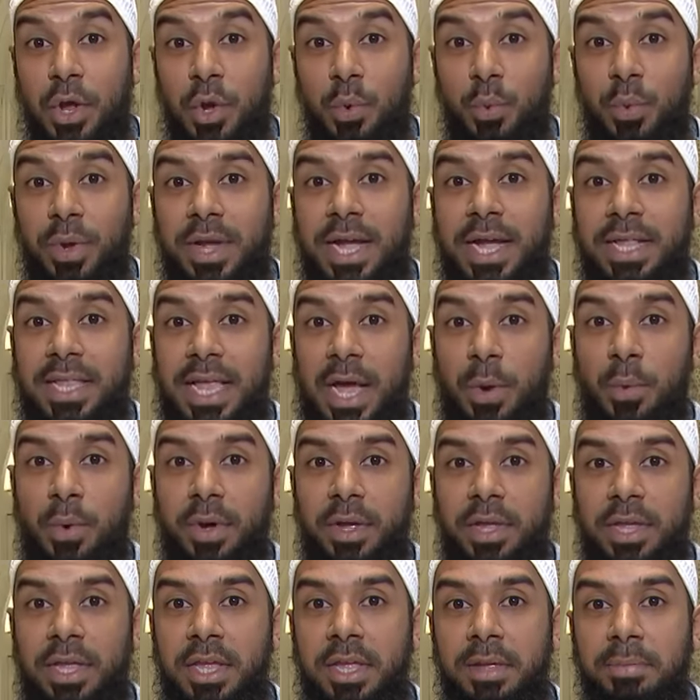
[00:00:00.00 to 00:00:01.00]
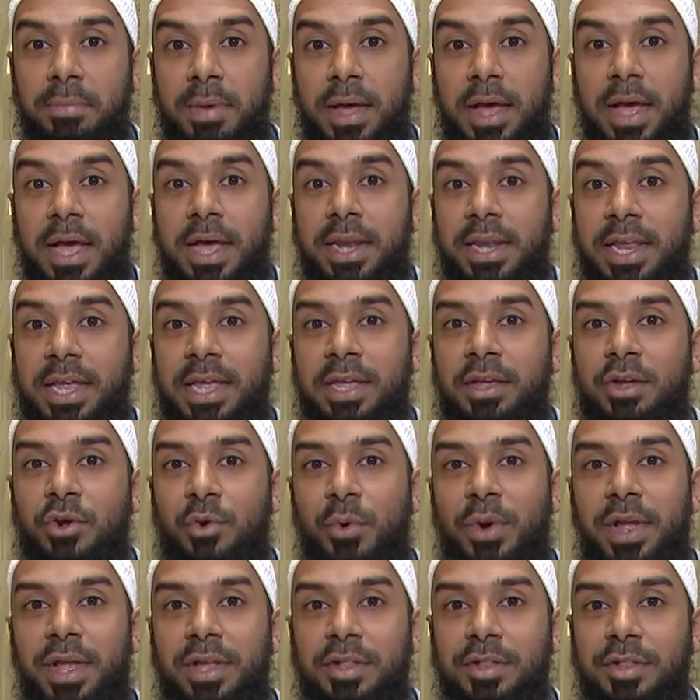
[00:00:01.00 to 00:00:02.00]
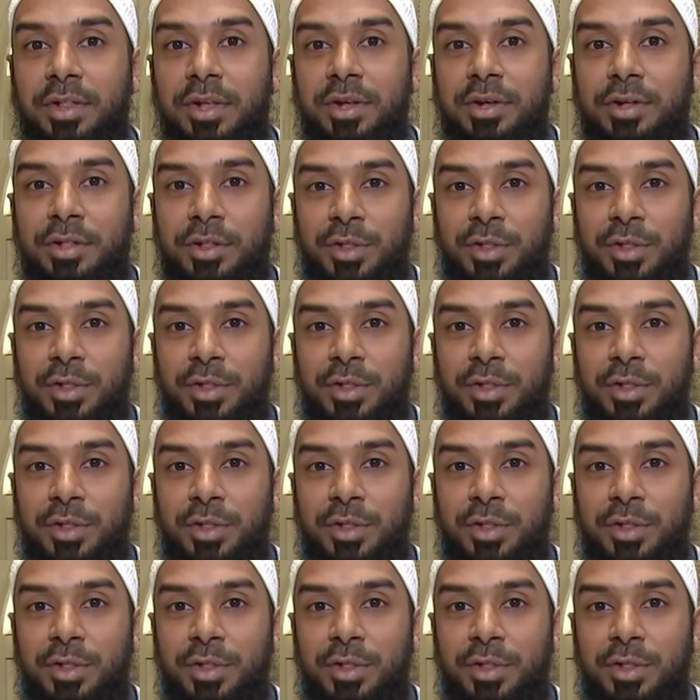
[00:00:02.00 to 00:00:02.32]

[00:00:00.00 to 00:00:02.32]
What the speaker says: We get our iman increased,